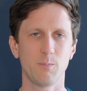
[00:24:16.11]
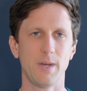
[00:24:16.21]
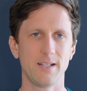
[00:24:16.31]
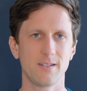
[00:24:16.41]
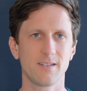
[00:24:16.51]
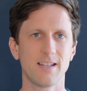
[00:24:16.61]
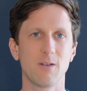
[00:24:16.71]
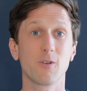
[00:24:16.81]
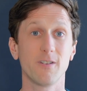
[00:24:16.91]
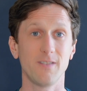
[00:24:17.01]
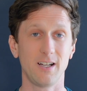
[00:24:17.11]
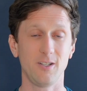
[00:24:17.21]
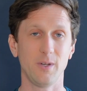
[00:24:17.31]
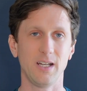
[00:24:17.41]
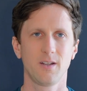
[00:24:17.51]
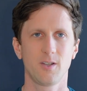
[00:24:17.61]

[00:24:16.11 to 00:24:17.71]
bets that we're evaluating.